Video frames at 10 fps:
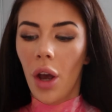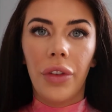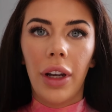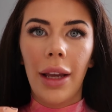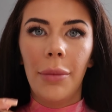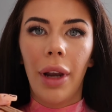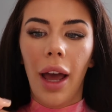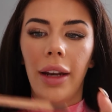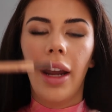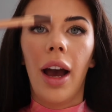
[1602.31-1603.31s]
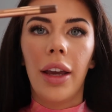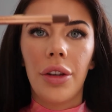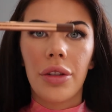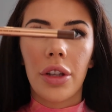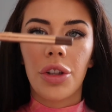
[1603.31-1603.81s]
For lip liner, I
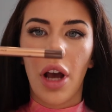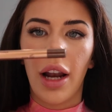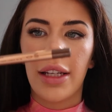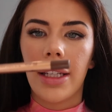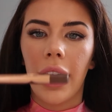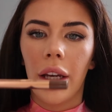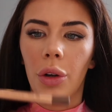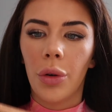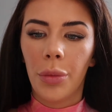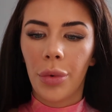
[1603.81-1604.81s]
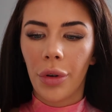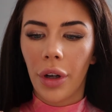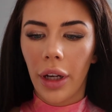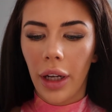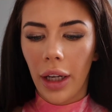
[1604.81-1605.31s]
use the Charlotte
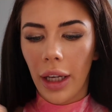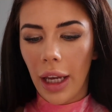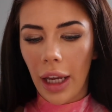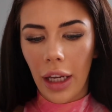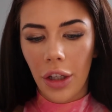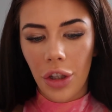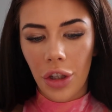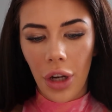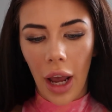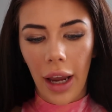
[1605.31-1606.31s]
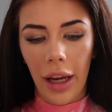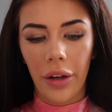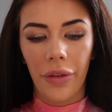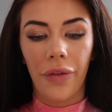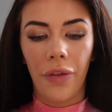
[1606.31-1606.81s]
Tilbury in
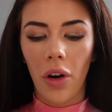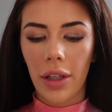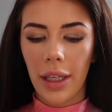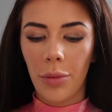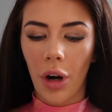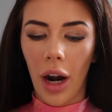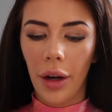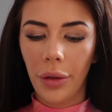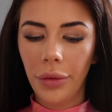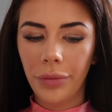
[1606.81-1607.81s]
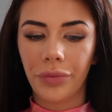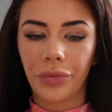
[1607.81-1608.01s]
shade Foxy Brown.